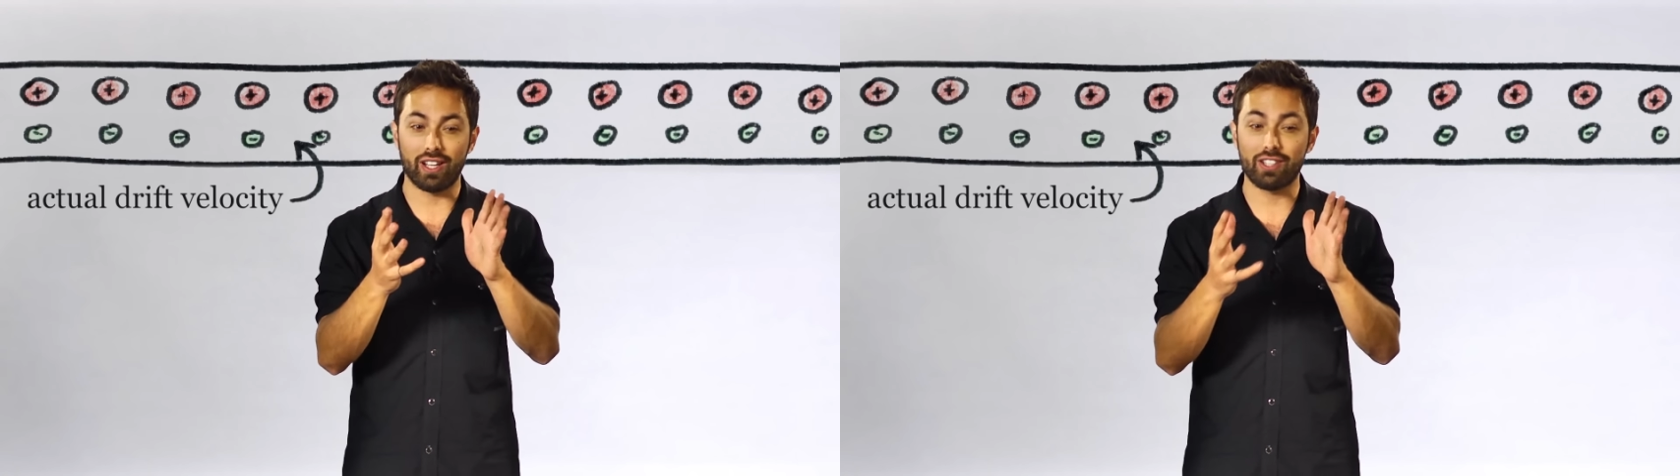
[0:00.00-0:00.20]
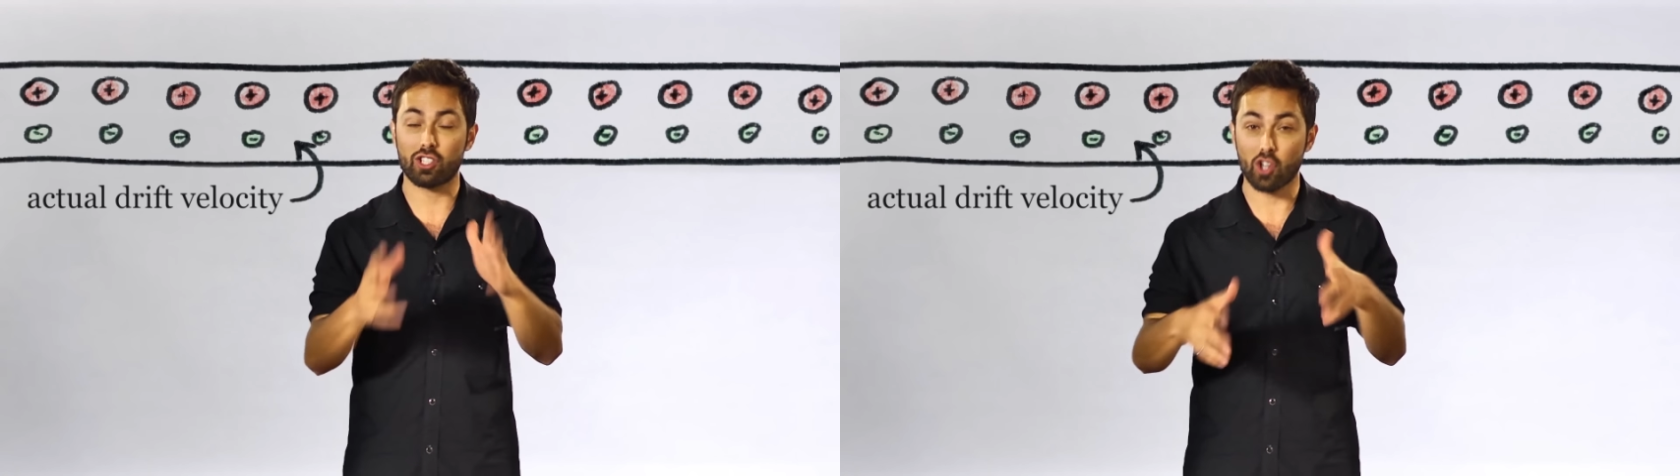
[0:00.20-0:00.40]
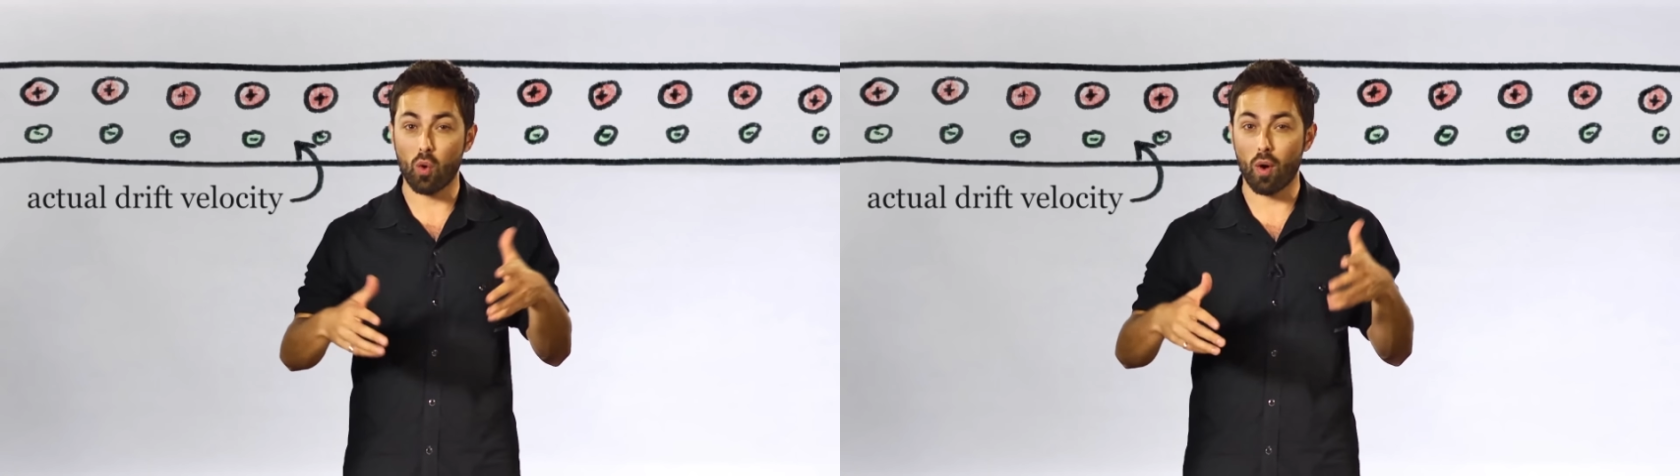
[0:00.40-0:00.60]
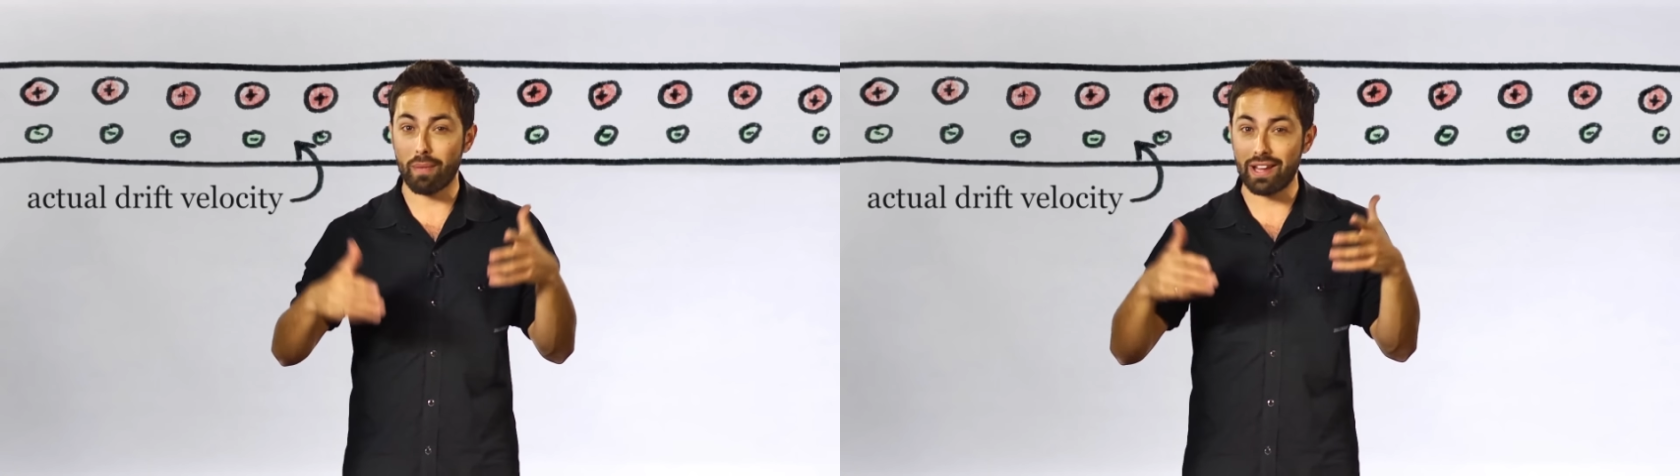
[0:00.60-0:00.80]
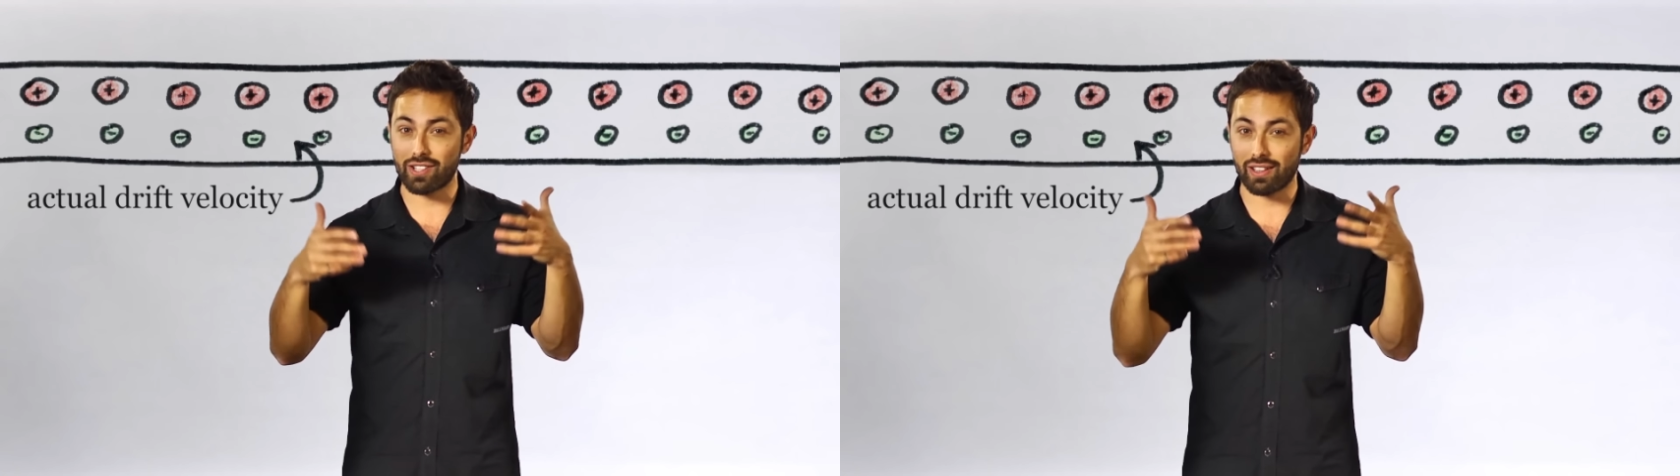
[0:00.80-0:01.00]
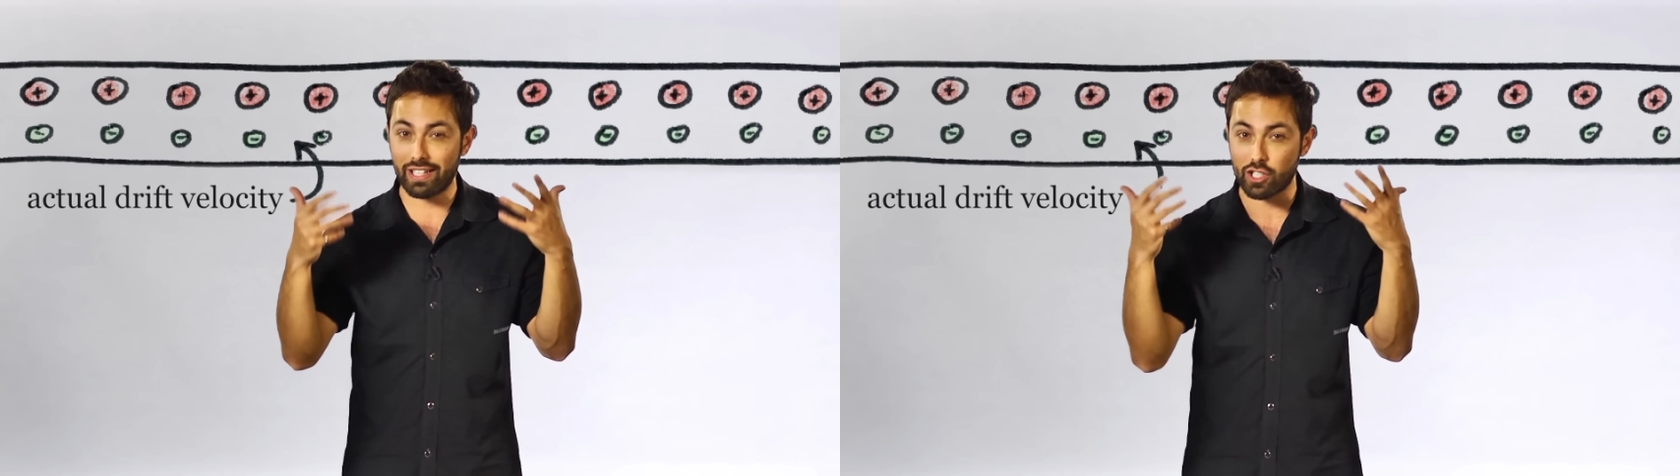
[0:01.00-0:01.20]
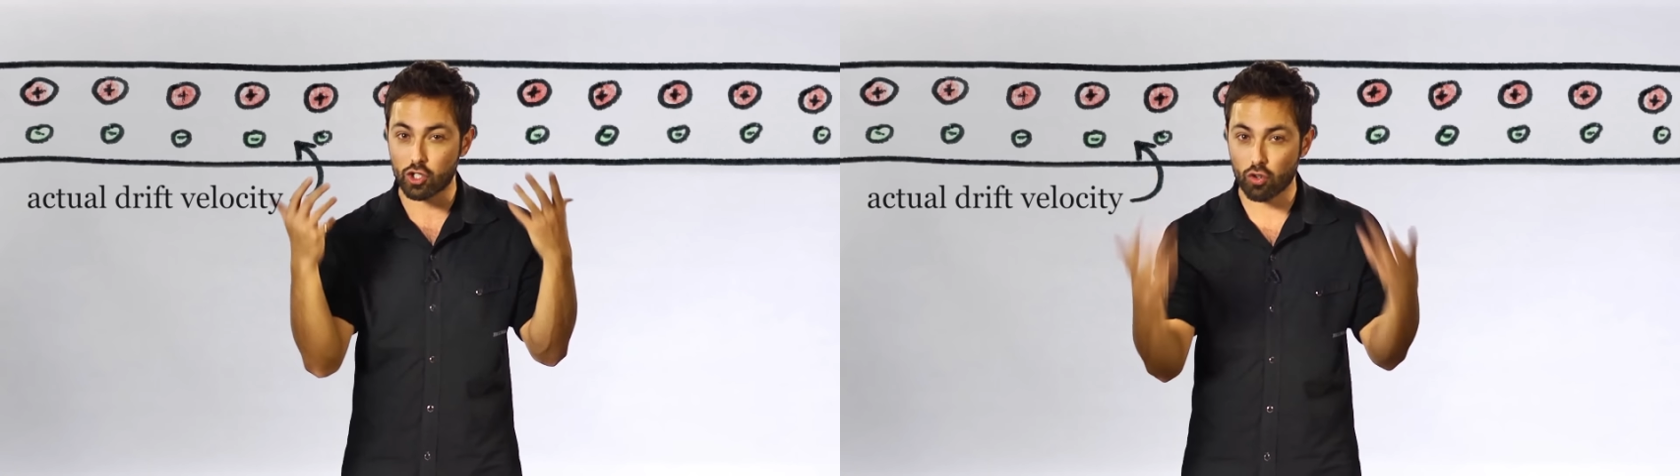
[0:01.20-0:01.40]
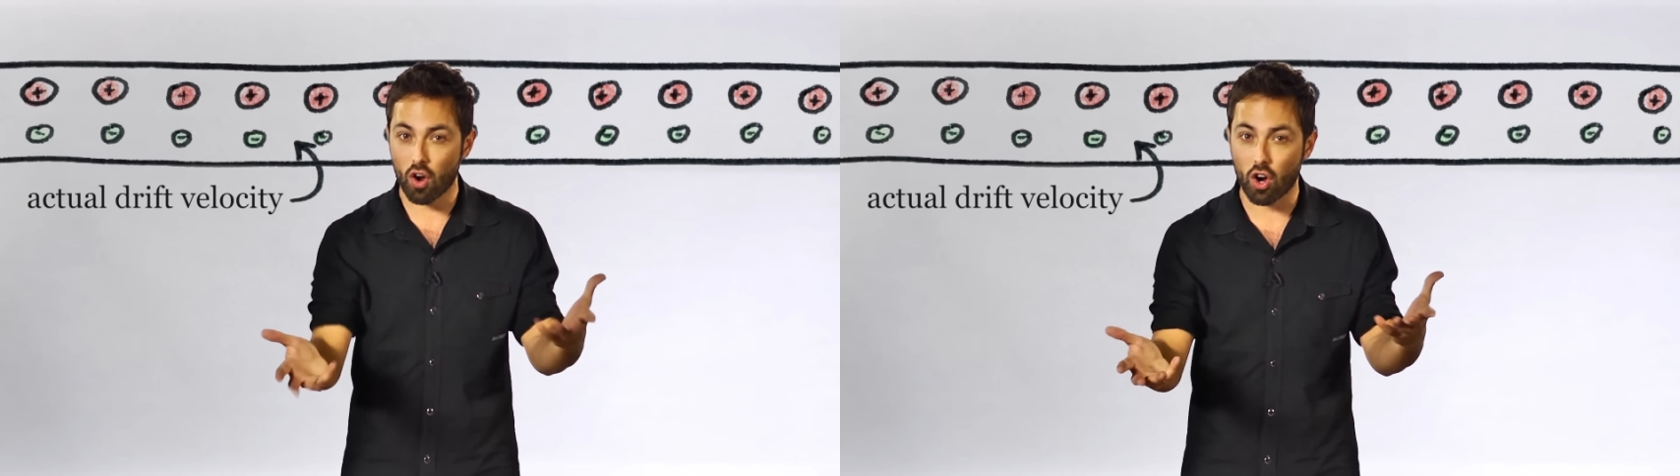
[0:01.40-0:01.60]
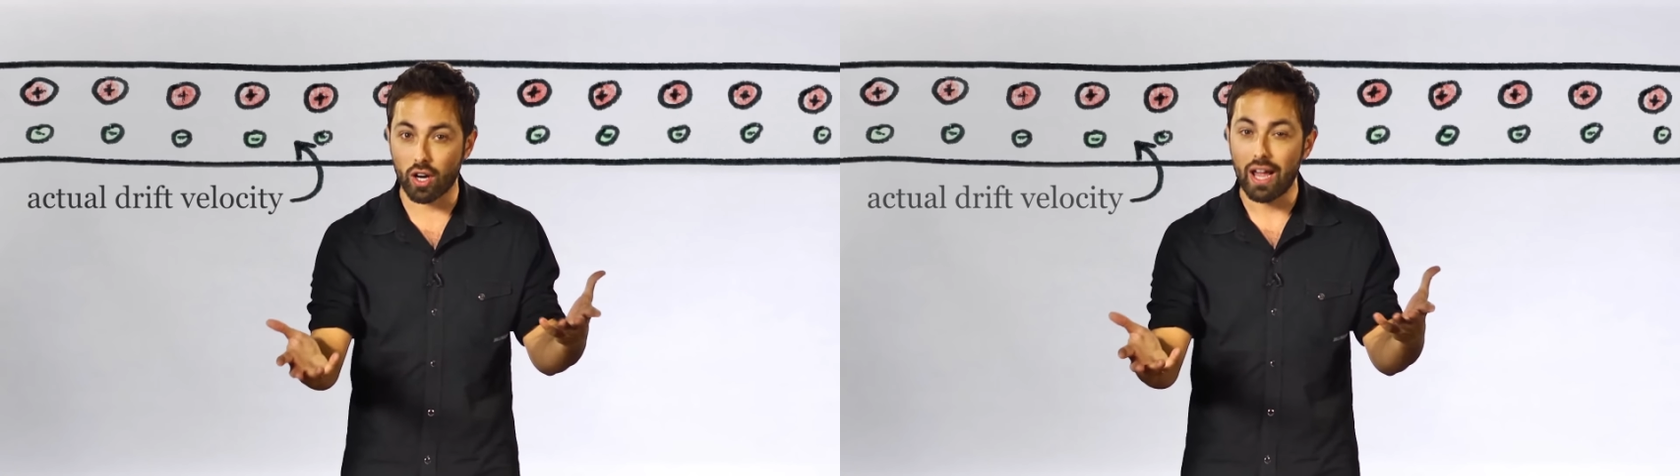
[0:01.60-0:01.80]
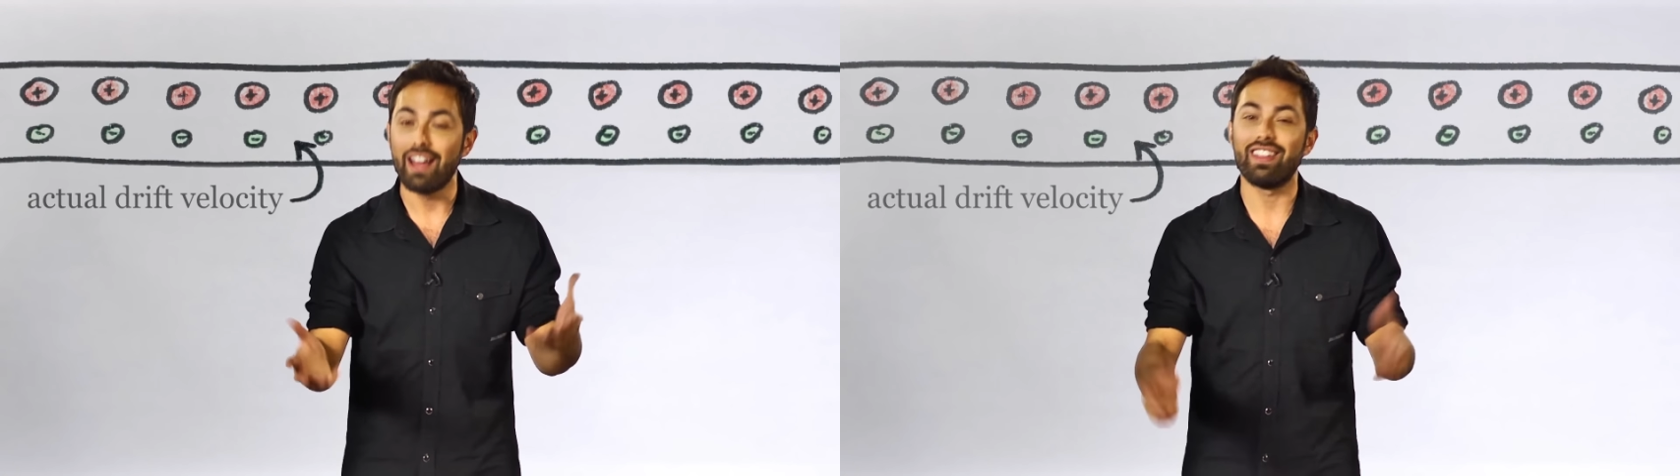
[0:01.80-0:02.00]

is so amazingly strong